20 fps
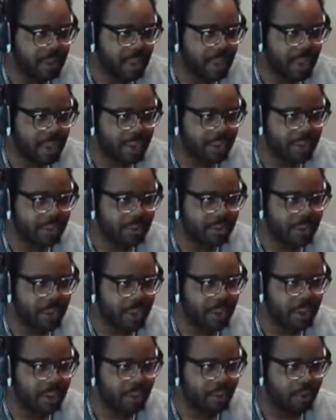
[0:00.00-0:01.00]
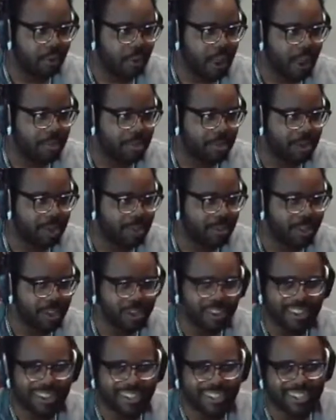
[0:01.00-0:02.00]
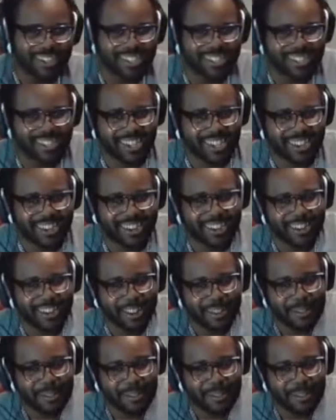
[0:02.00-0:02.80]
And kind of grabbed nothing to get it.